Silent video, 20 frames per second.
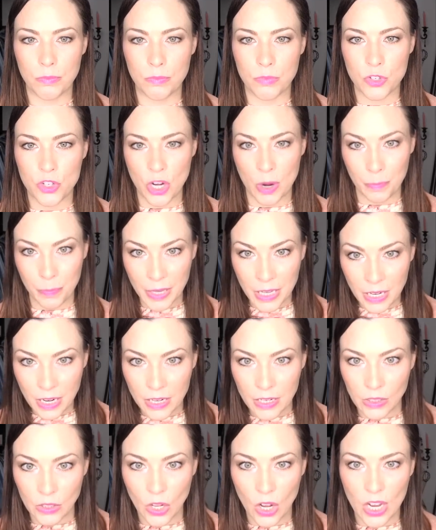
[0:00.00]
jump in
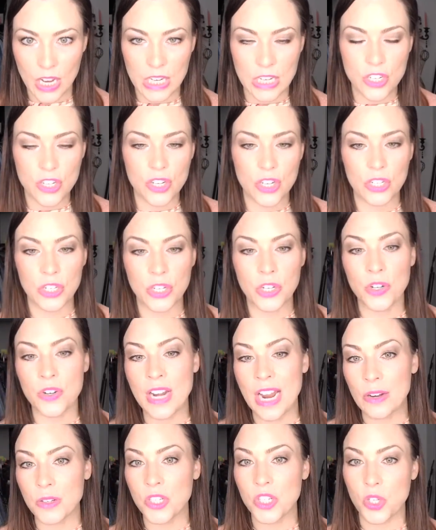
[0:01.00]
on a launch, you're
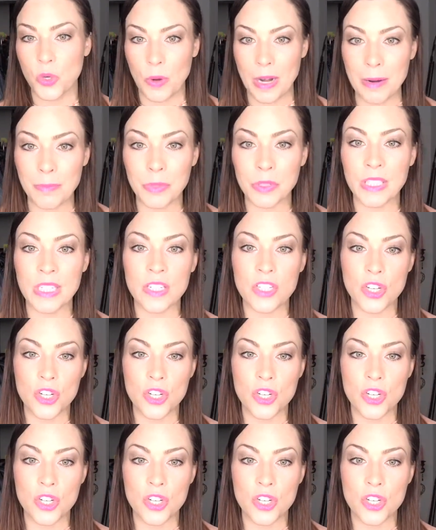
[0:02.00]
now scrambling to